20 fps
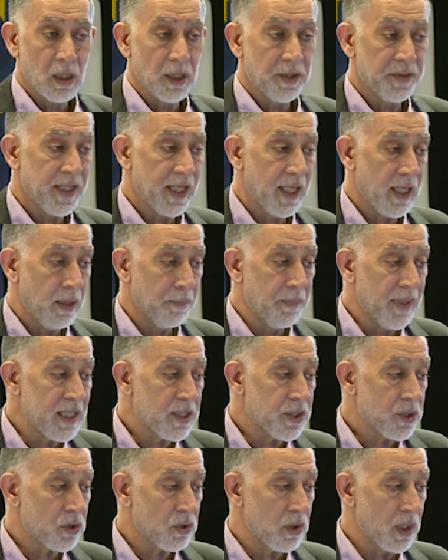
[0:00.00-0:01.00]
The
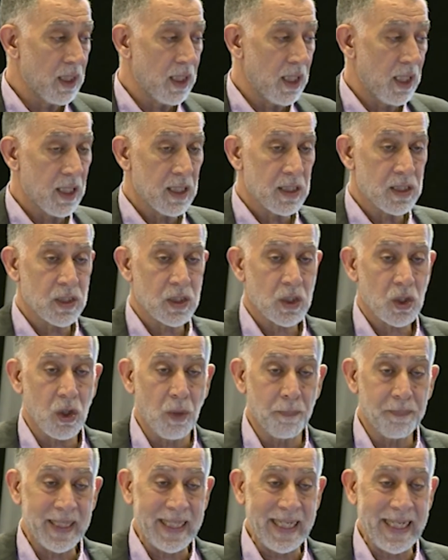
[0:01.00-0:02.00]
ministry is
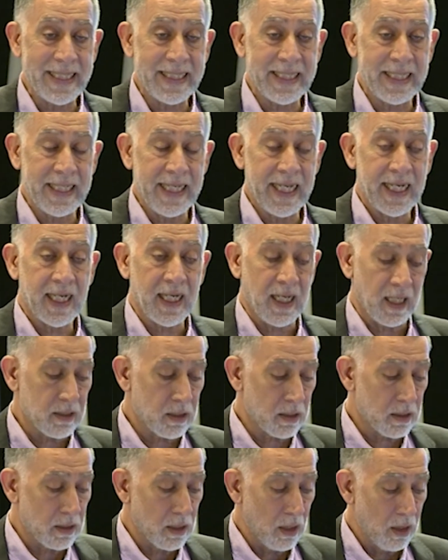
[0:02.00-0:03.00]
completely
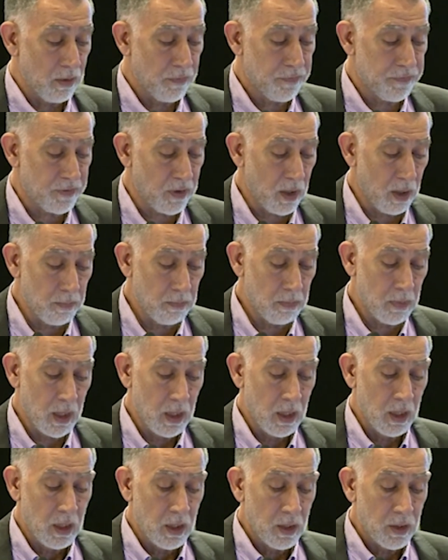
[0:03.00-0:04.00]
cut from
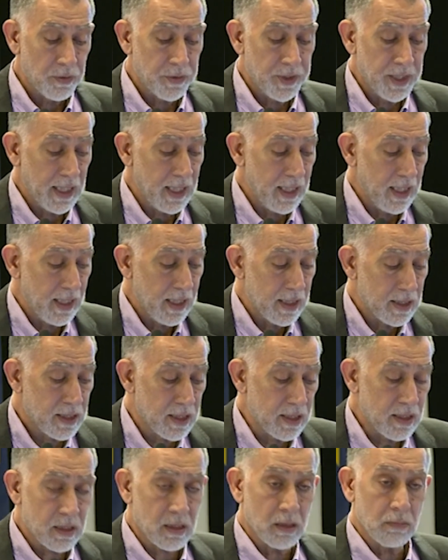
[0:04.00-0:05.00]
the
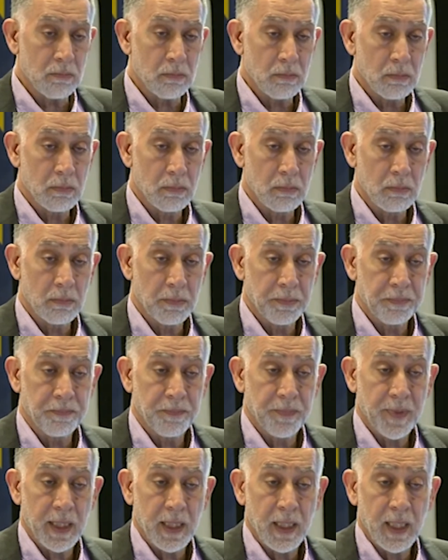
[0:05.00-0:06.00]
system.
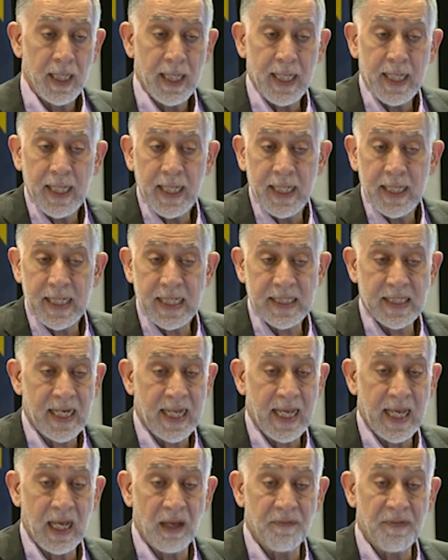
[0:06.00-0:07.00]
He doesn't
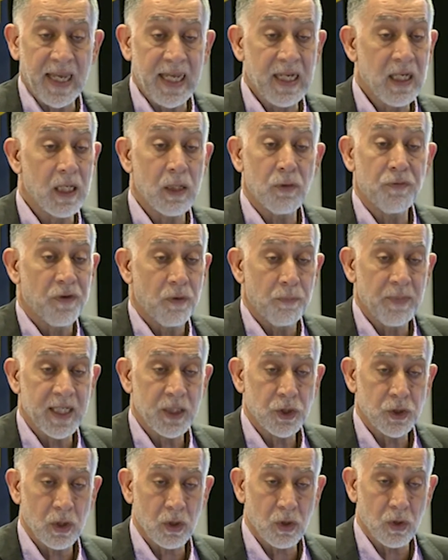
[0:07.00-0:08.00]
have any
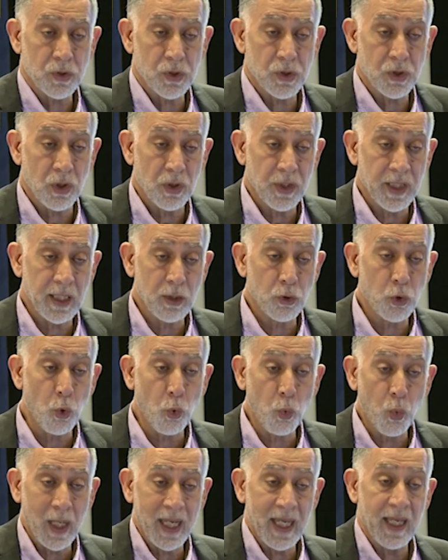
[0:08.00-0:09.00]
information concerning the
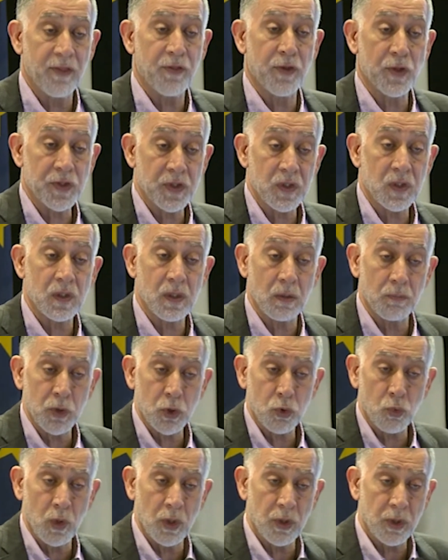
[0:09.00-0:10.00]
way the system
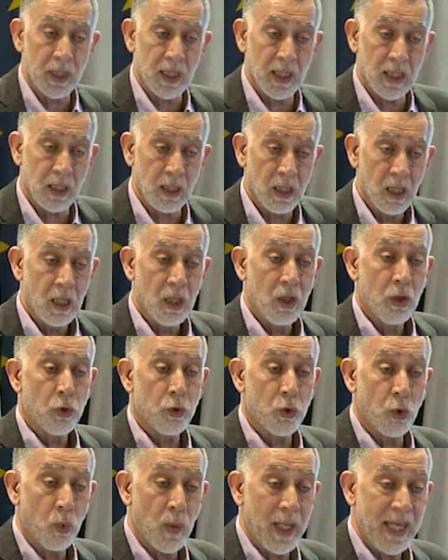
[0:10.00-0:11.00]
is working,
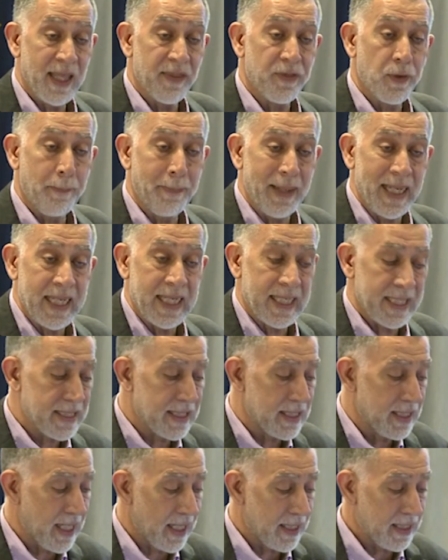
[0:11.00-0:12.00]
the way the billing is
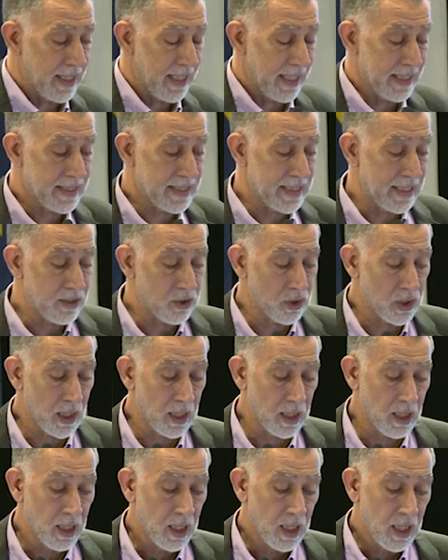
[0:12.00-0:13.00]
done,
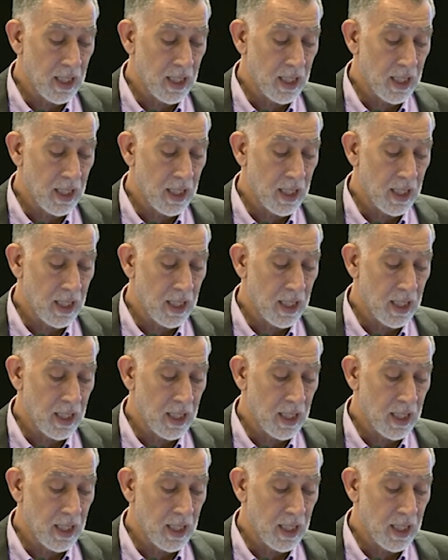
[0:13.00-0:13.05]
etc.